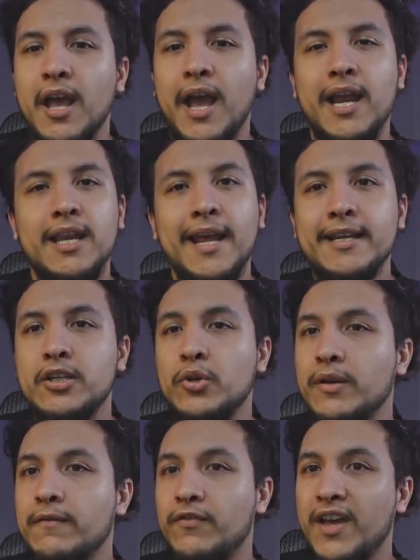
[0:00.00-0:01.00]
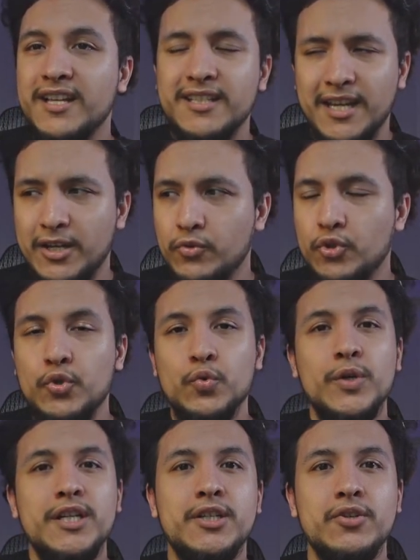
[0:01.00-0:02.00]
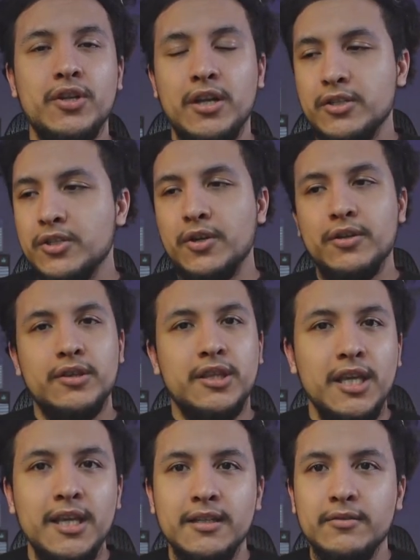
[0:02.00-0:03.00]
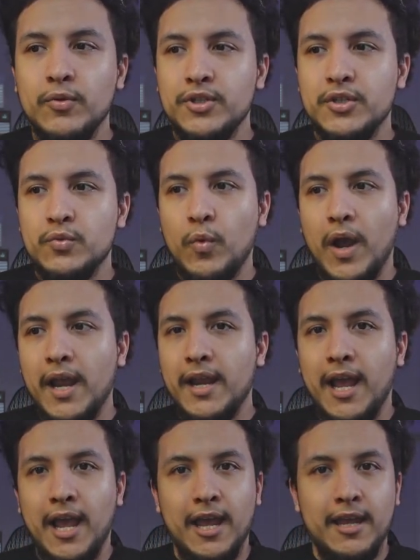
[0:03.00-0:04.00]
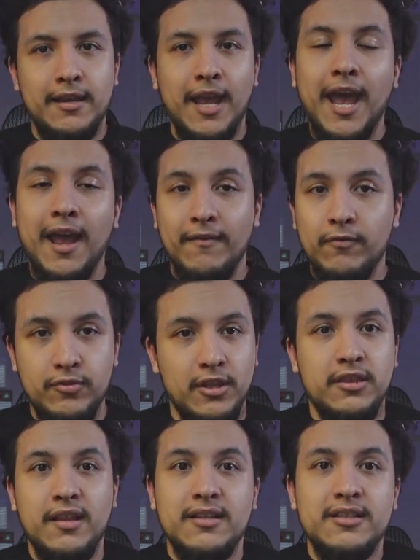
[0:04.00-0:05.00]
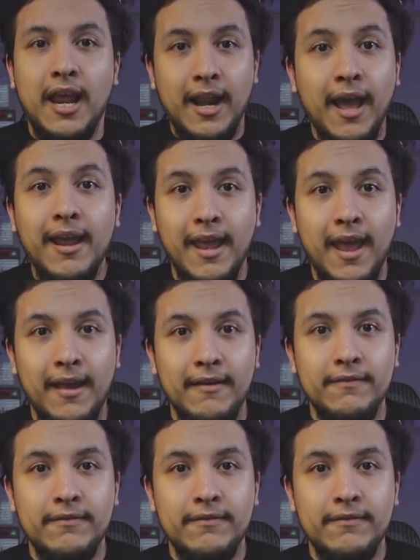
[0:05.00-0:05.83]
I like to invest and do research on certain things, which is why I have the things that I have.